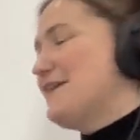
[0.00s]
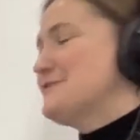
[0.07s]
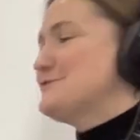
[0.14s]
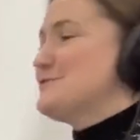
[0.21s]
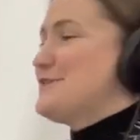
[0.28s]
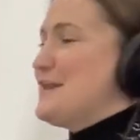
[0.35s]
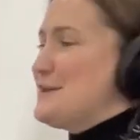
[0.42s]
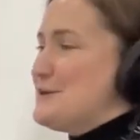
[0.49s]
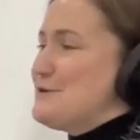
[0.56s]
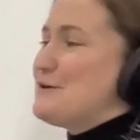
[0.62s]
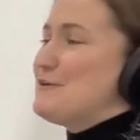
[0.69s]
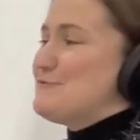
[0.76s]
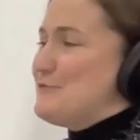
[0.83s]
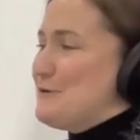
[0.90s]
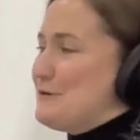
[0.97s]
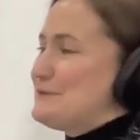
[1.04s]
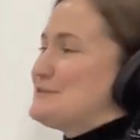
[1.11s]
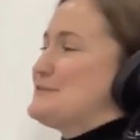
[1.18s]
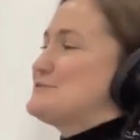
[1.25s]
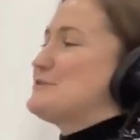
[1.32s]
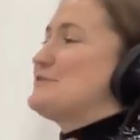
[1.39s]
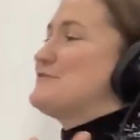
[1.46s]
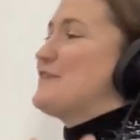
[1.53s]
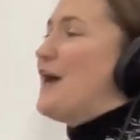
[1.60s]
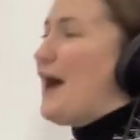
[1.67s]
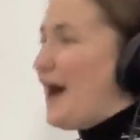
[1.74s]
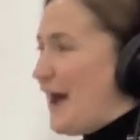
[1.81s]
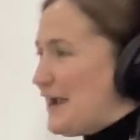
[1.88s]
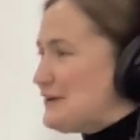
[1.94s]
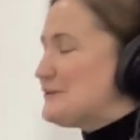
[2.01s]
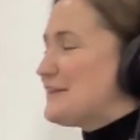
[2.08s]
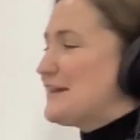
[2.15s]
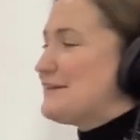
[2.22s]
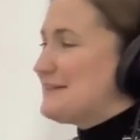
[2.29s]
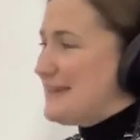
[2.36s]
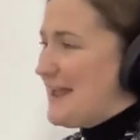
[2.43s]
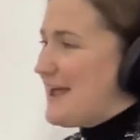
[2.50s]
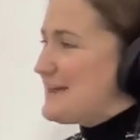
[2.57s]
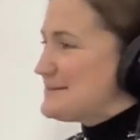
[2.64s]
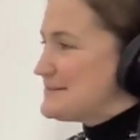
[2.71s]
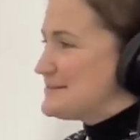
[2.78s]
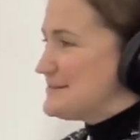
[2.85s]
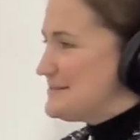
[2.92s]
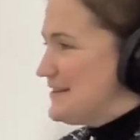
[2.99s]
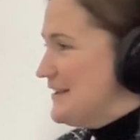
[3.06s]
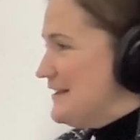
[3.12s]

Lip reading: so then you could focus on sort of the higher level tasks,